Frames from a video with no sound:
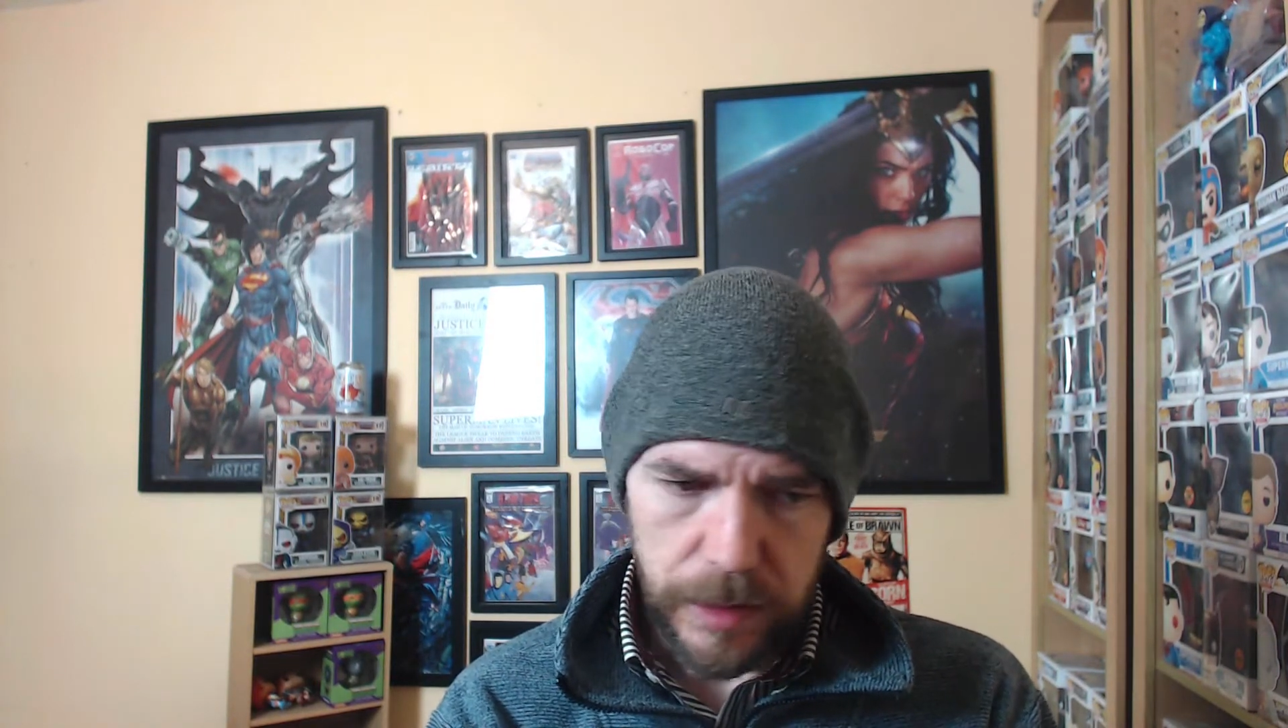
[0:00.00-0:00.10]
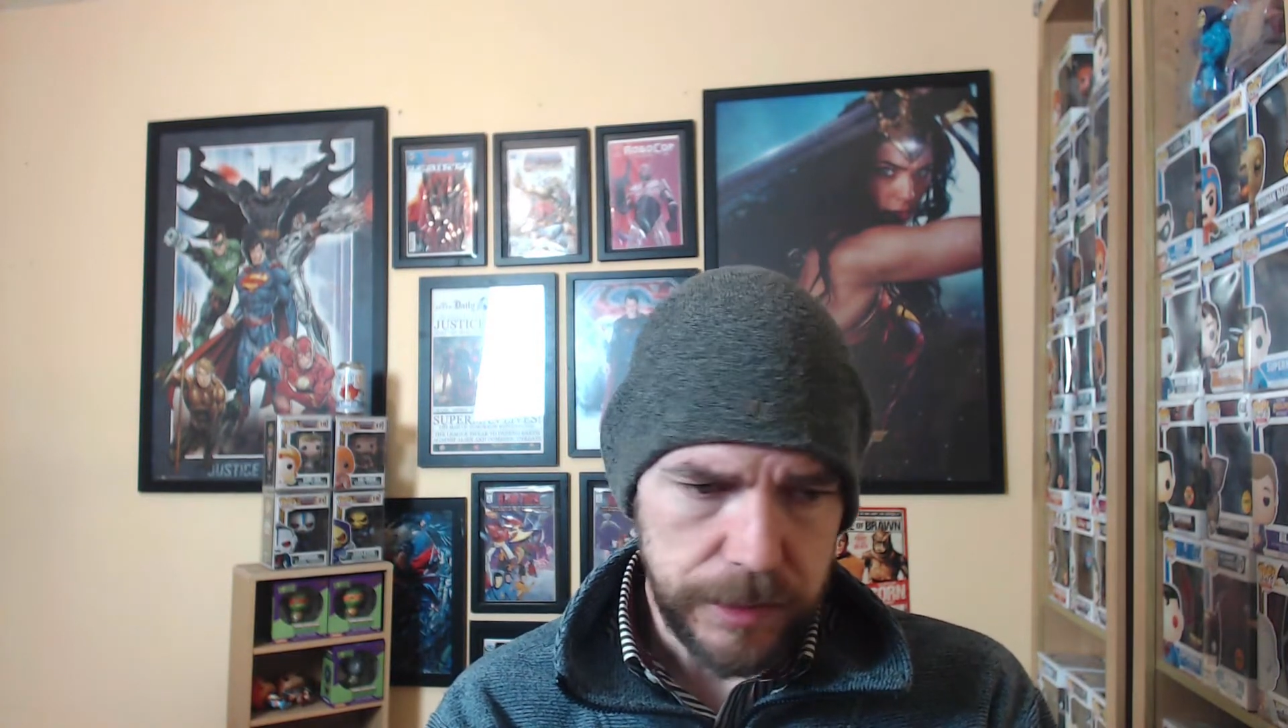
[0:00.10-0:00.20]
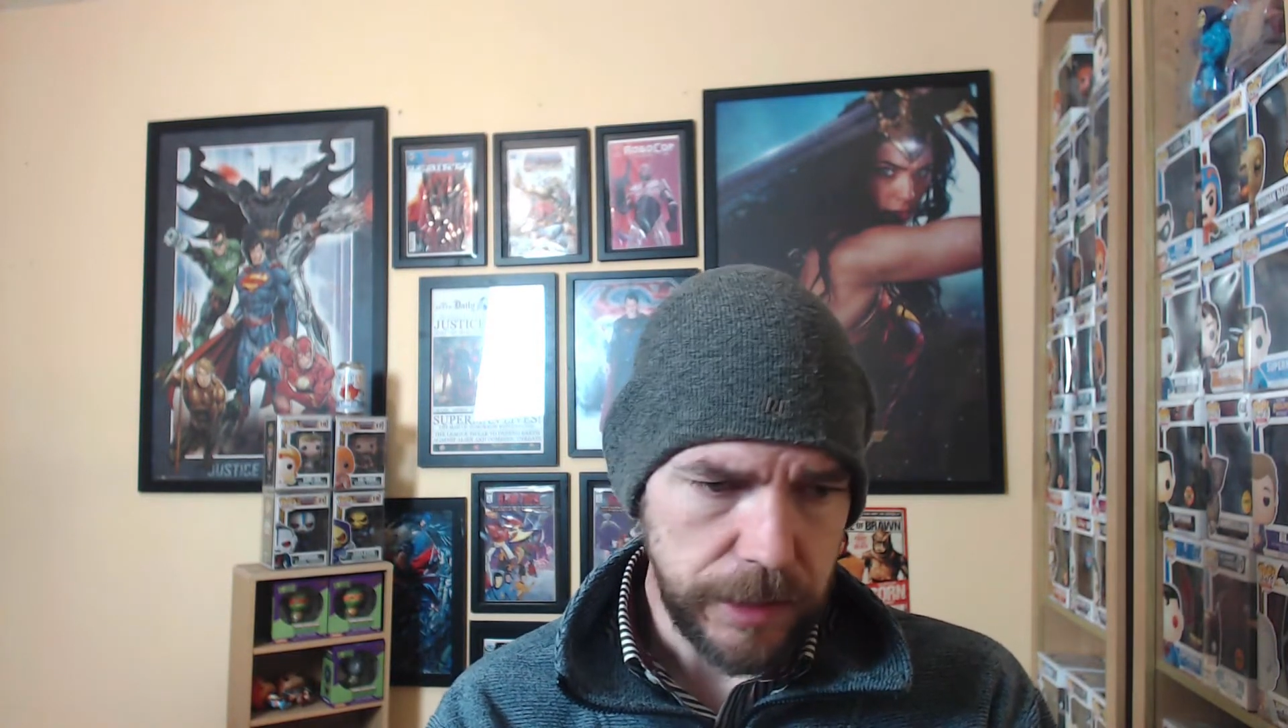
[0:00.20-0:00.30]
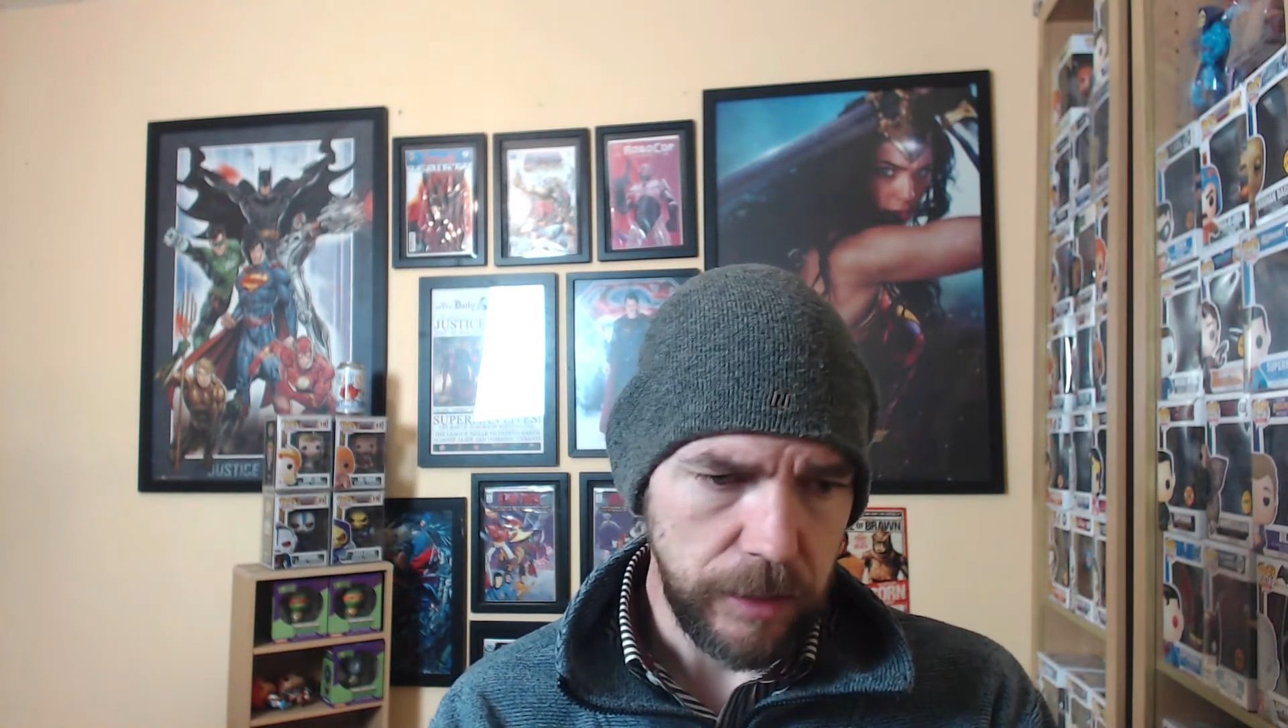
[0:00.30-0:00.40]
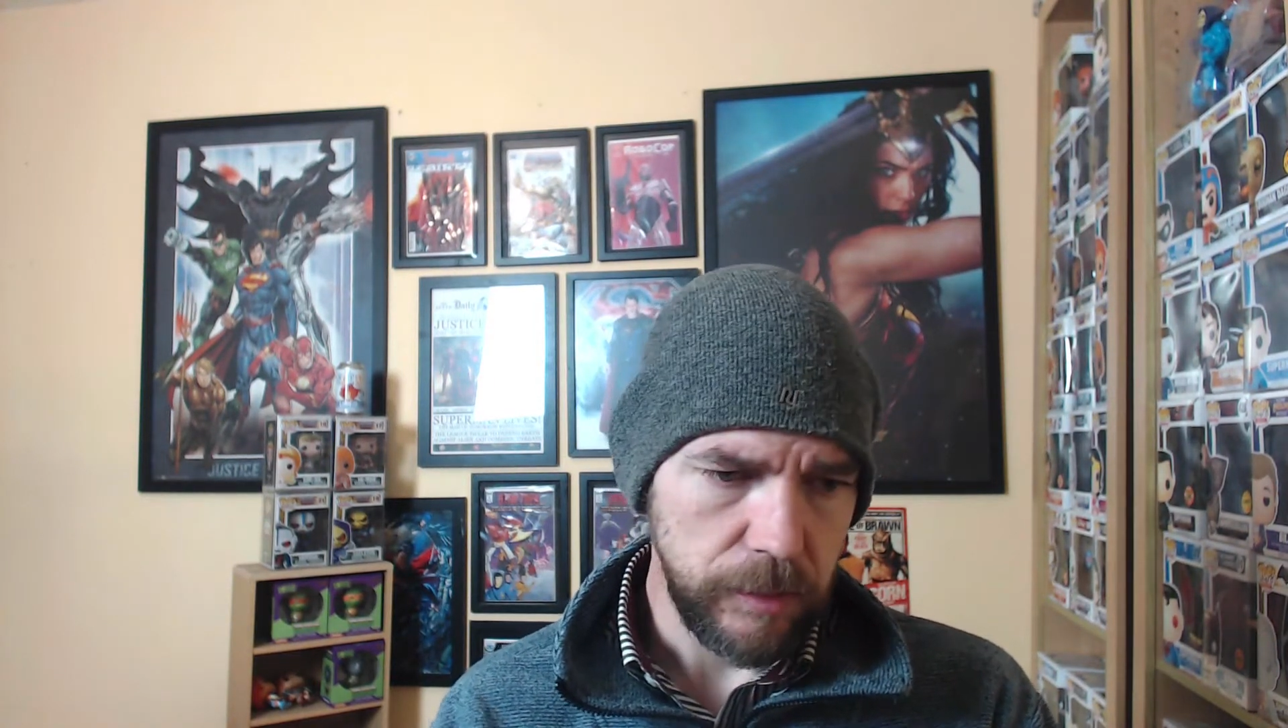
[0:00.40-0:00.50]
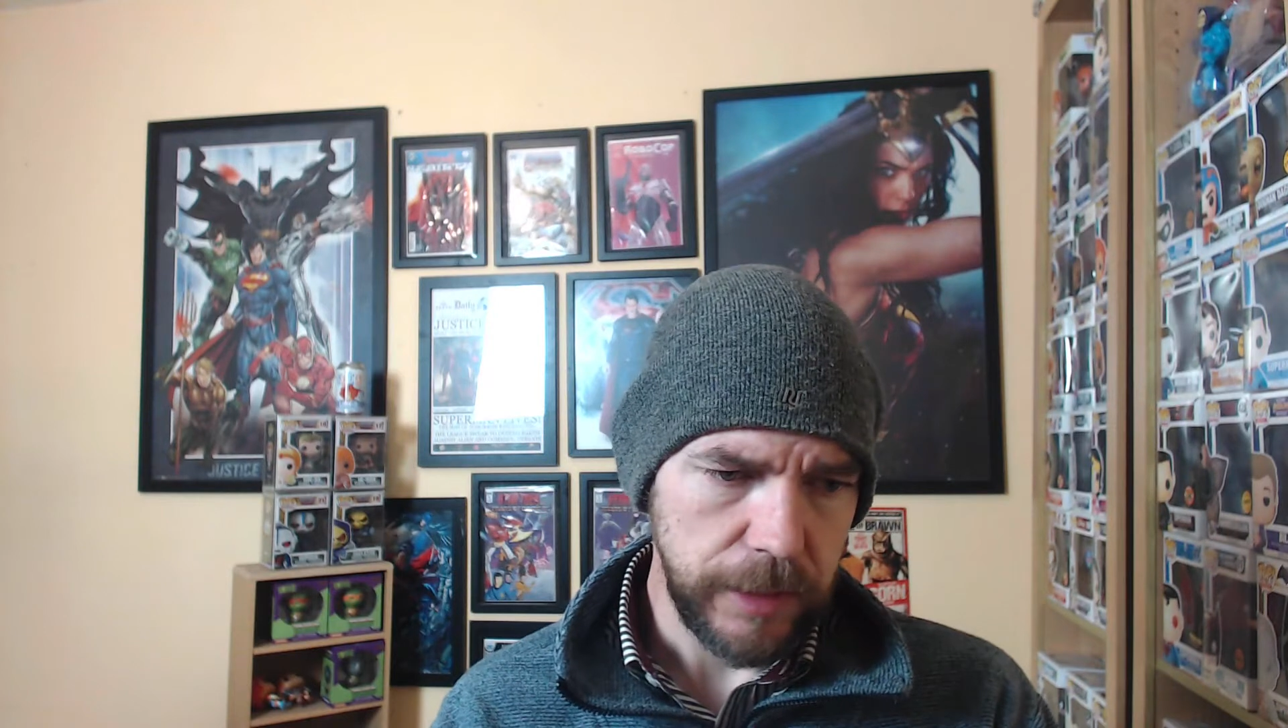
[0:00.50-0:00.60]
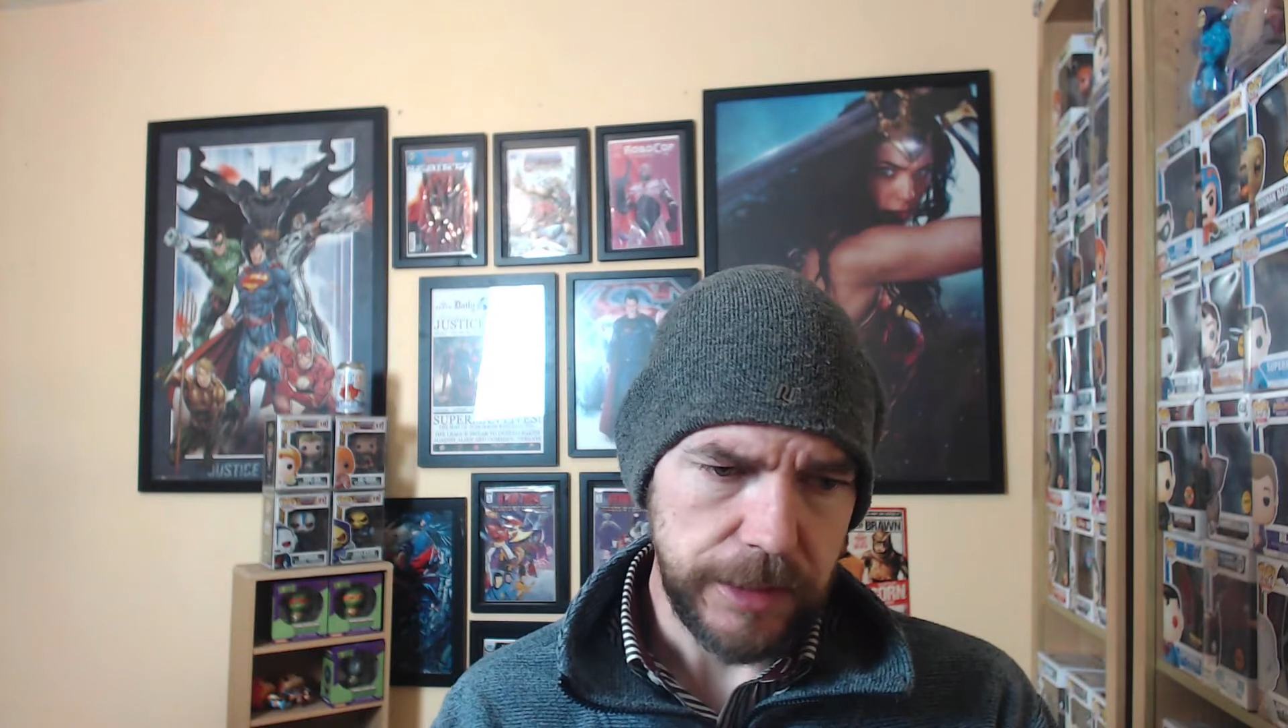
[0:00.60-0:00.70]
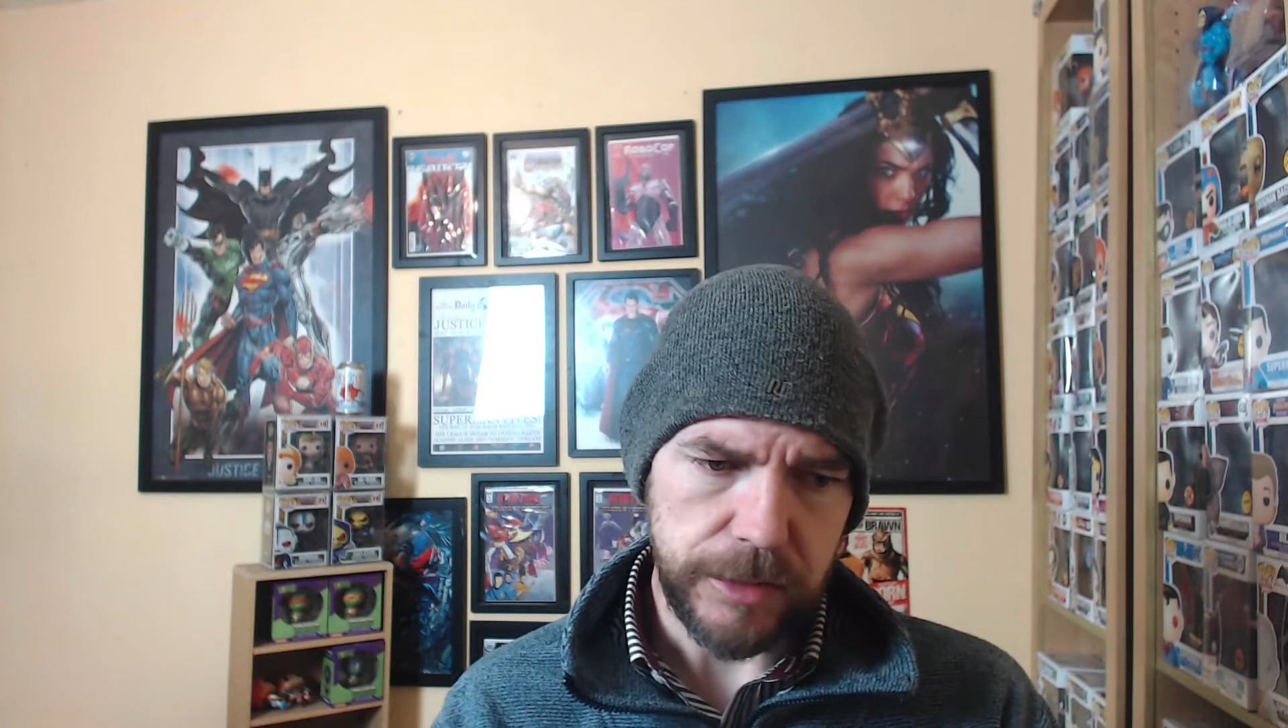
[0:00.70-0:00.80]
So let's